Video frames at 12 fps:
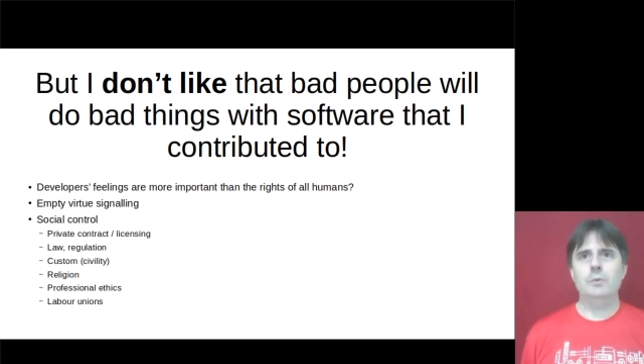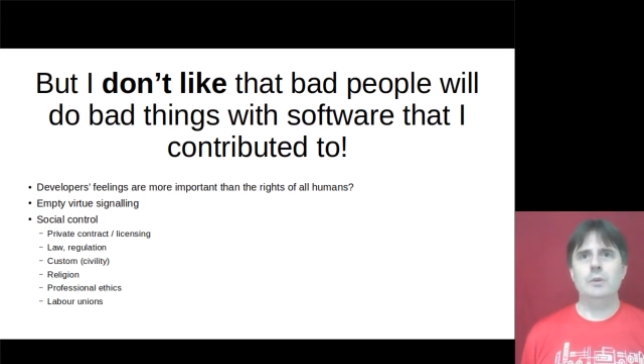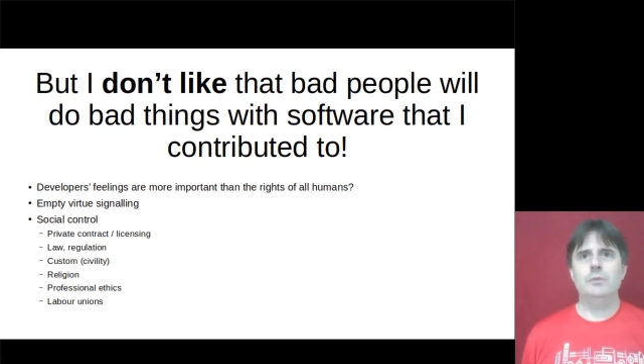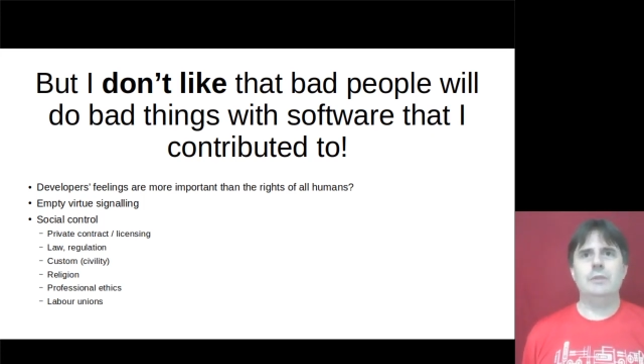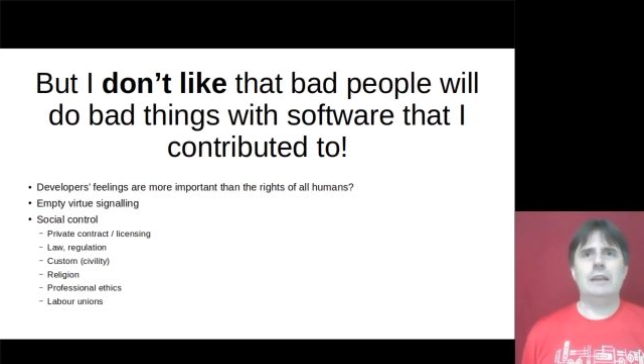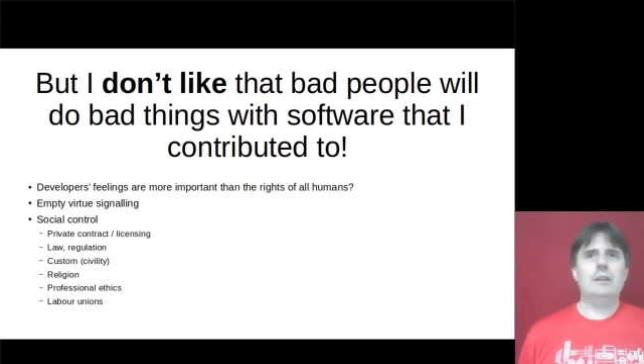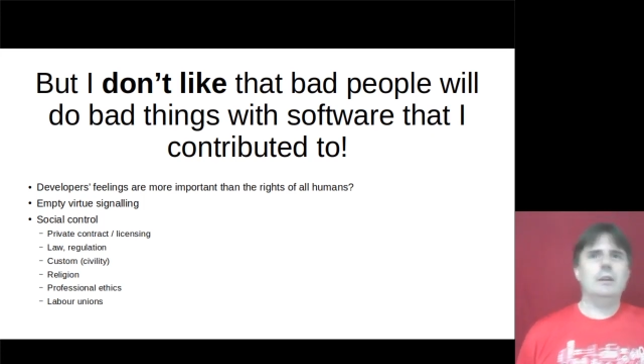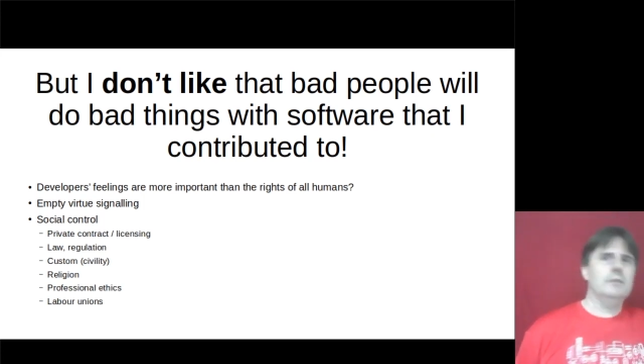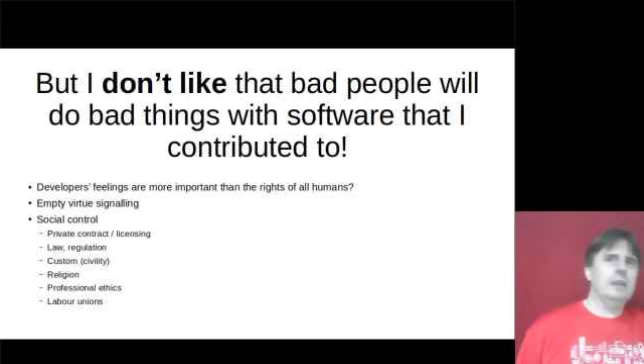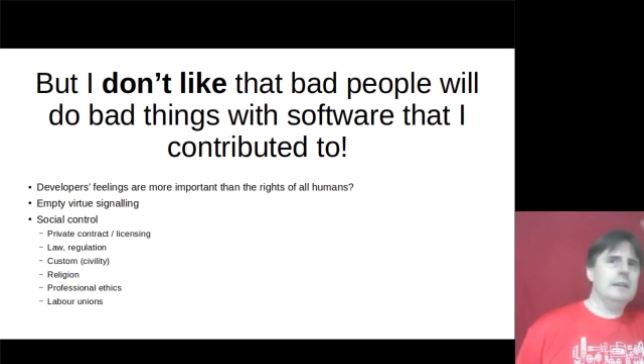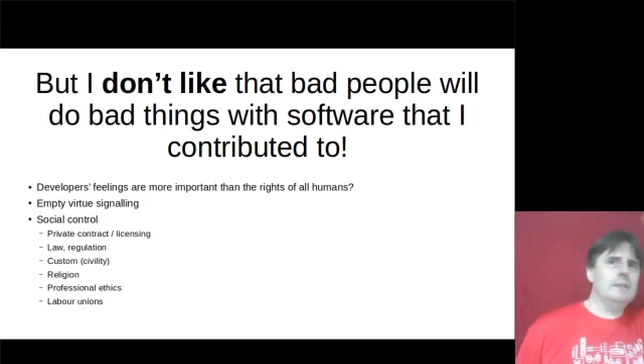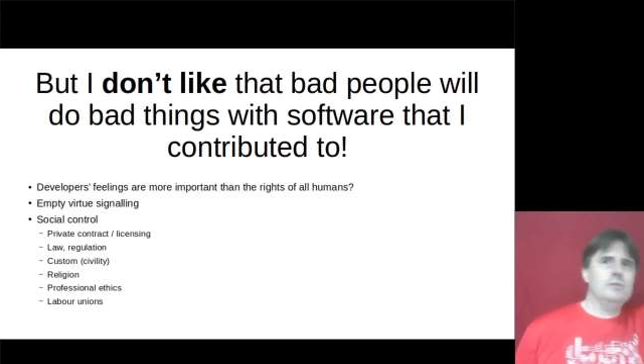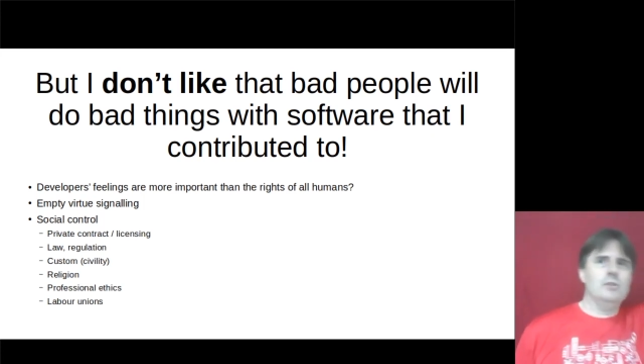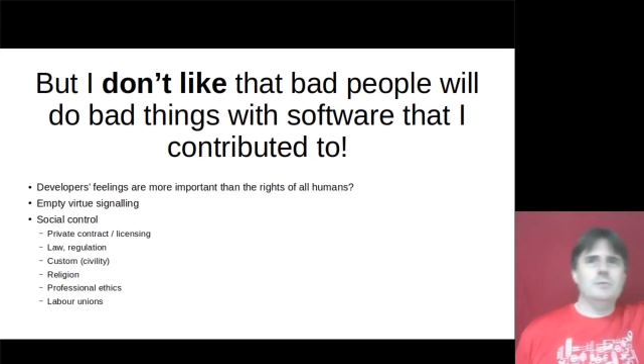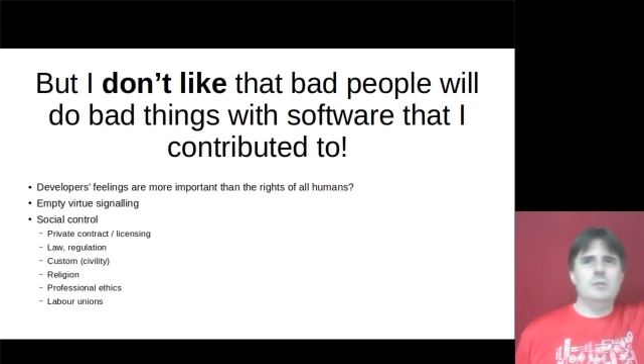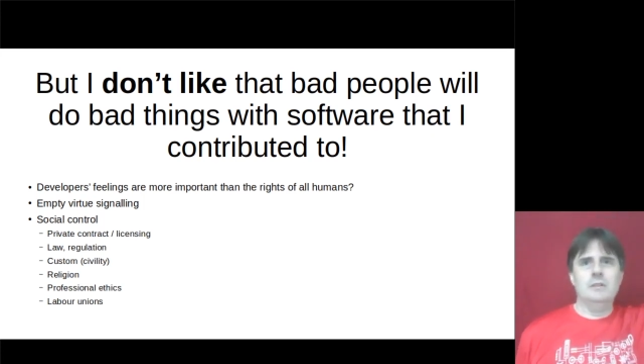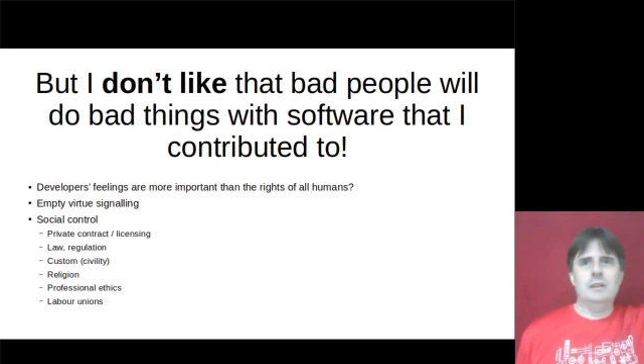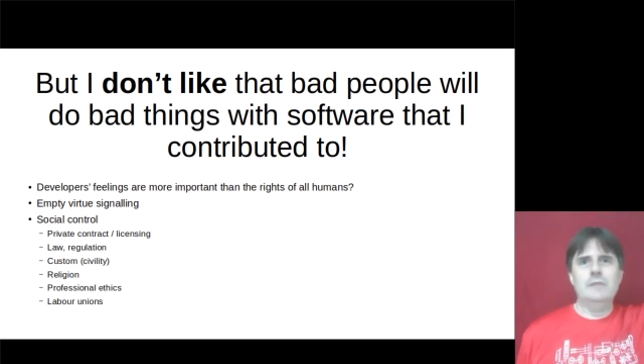We'll tack these terms
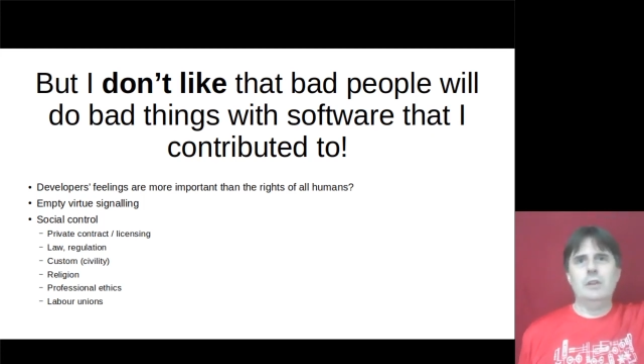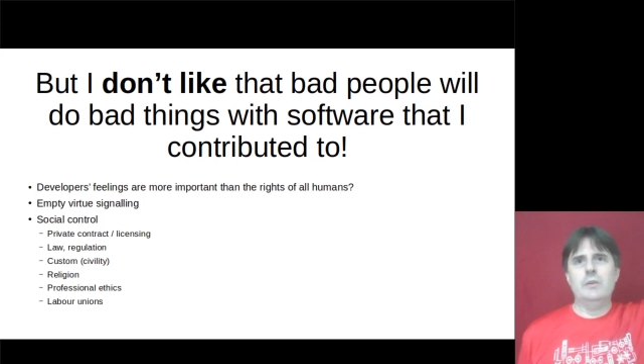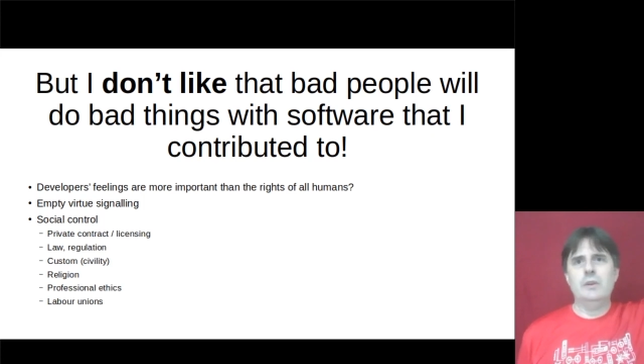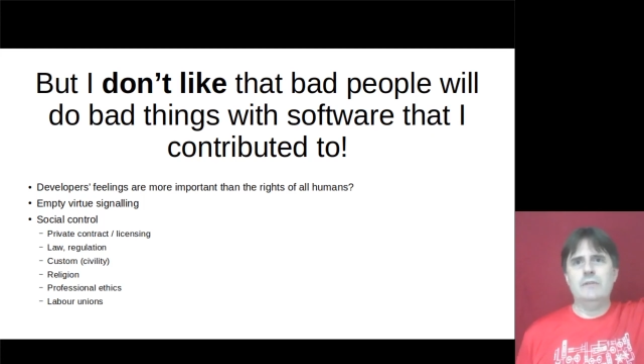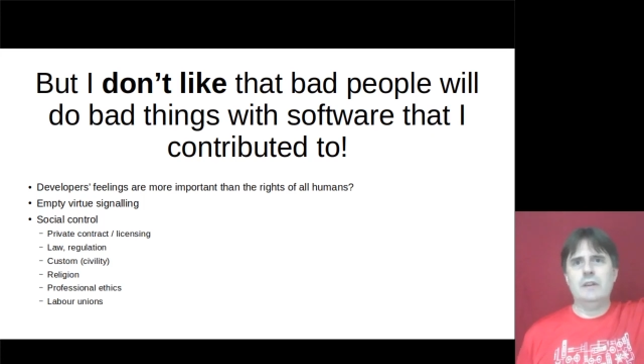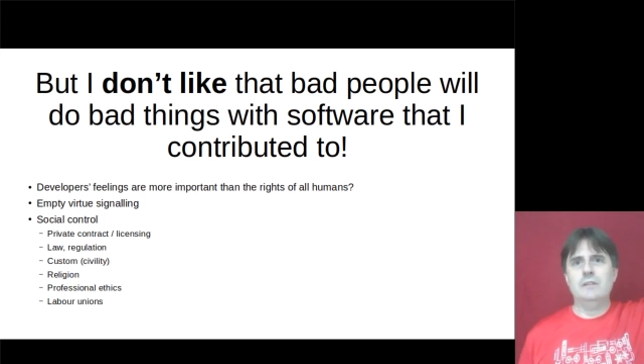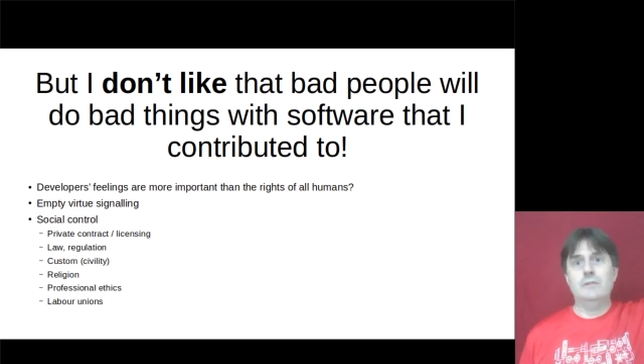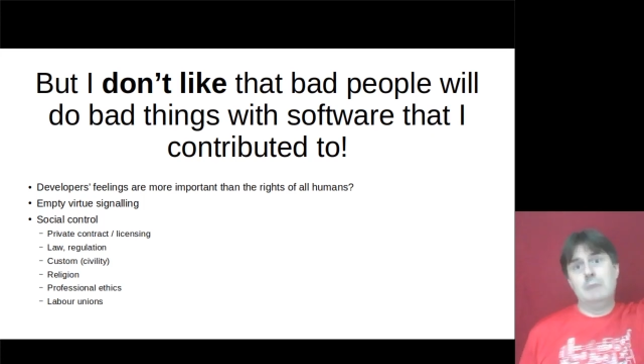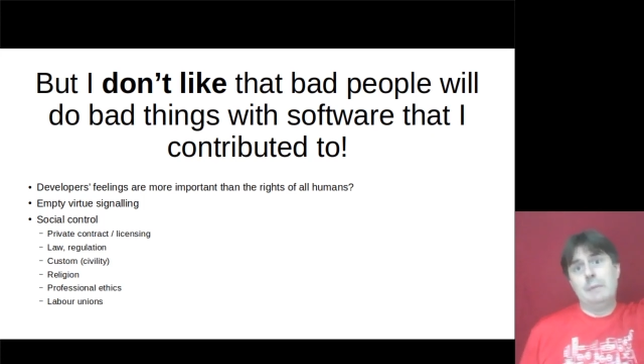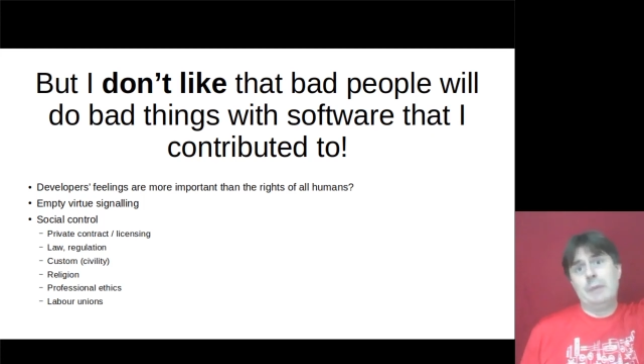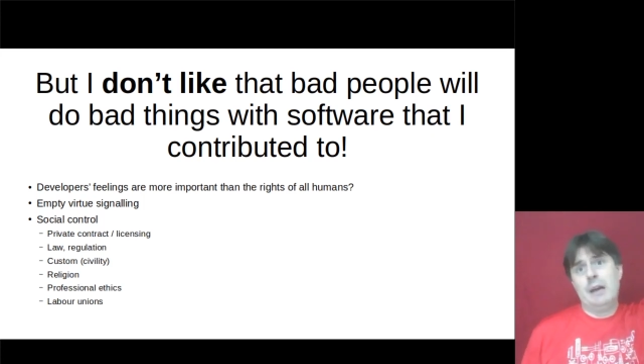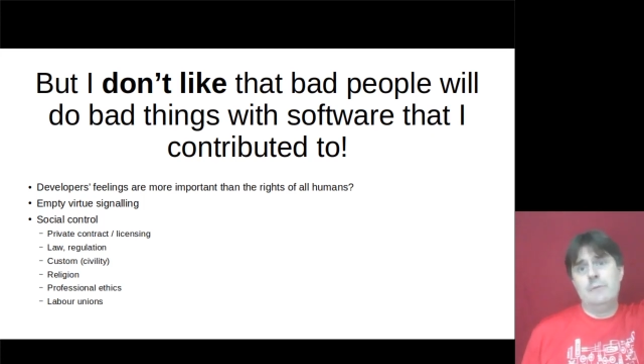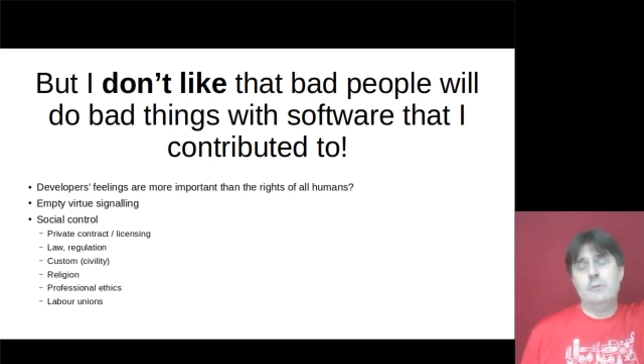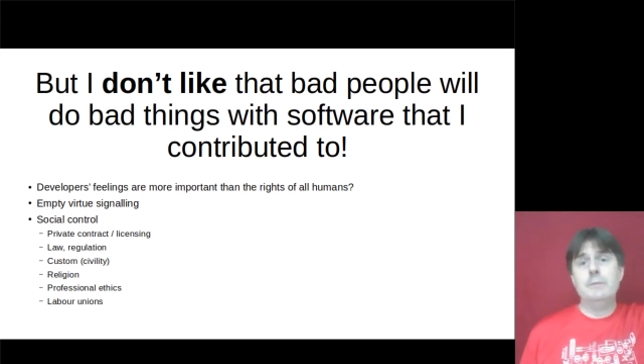on, even though they're ineffective and maybe harmful,